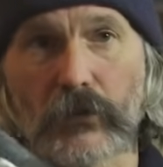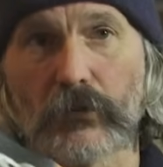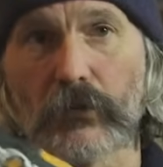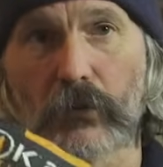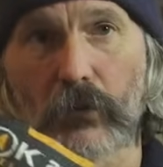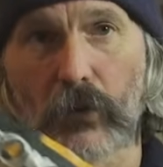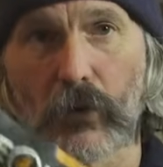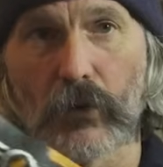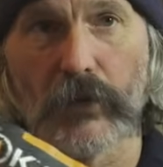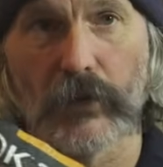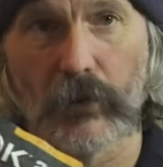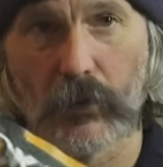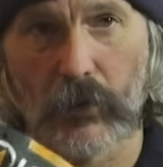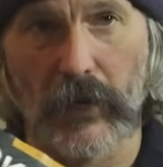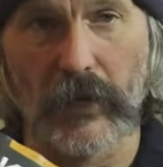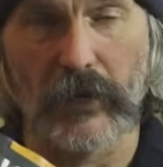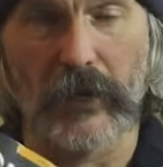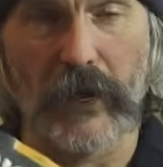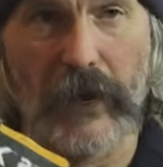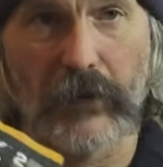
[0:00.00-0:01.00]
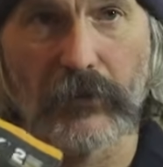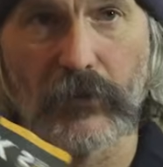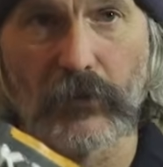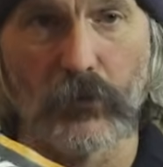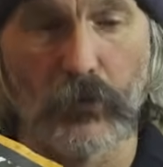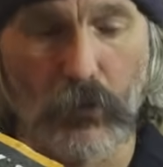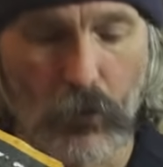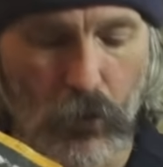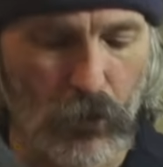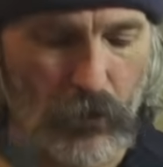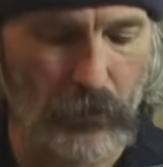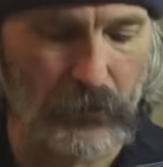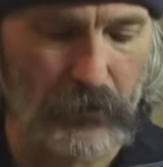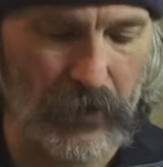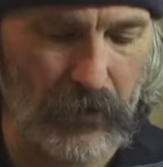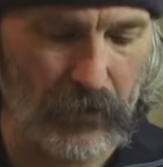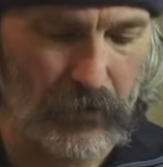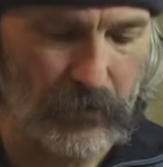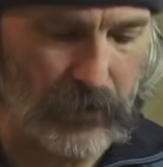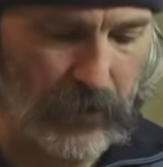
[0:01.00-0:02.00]
rewarding way to have a warm
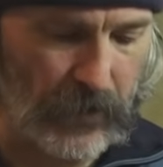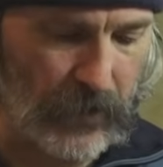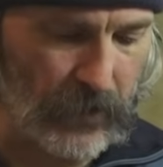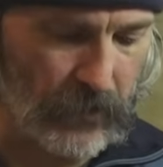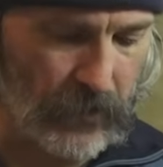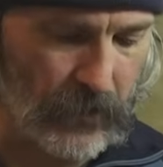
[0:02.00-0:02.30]
meal at the end of the